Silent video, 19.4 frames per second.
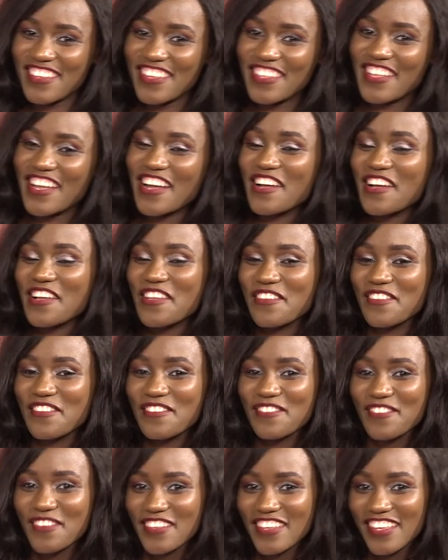And, you
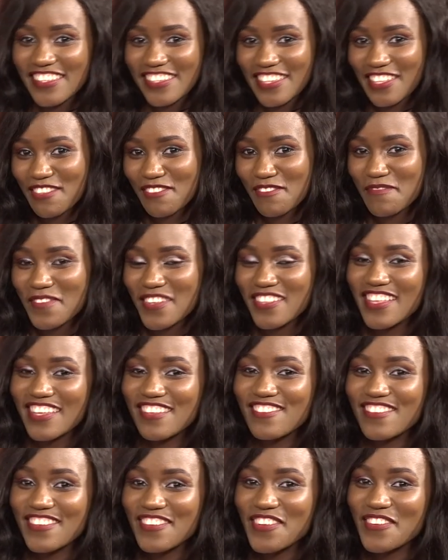know, Sonia tells me
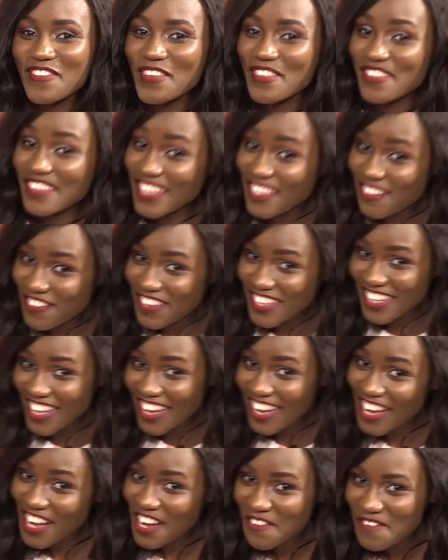that she was given
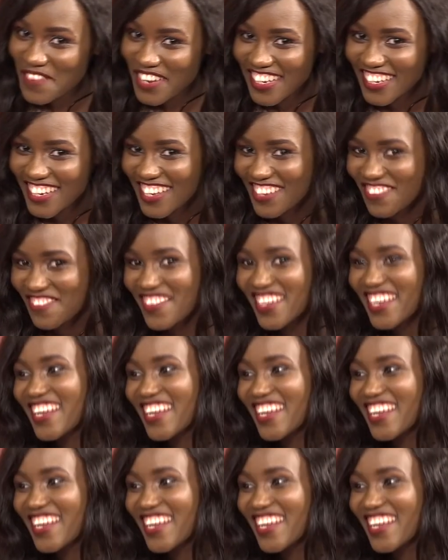a Kamba name.